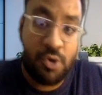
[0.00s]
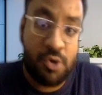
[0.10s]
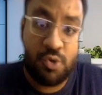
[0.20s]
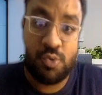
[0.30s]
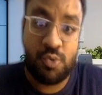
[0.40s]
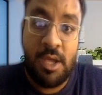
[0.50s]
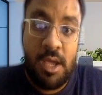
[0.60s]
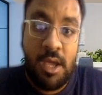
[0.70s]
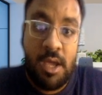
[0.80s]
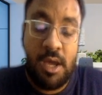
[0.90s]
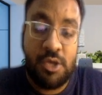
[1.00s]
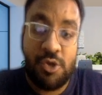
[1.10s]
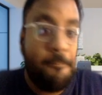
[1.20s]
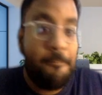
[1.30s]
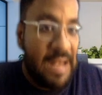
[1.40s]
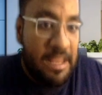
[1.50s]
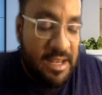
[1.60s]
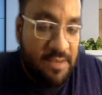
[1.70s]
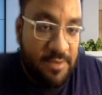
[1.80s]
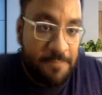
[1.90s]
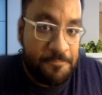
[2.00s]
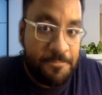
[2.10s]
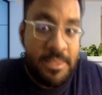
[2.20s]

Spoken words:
or to blame anyone.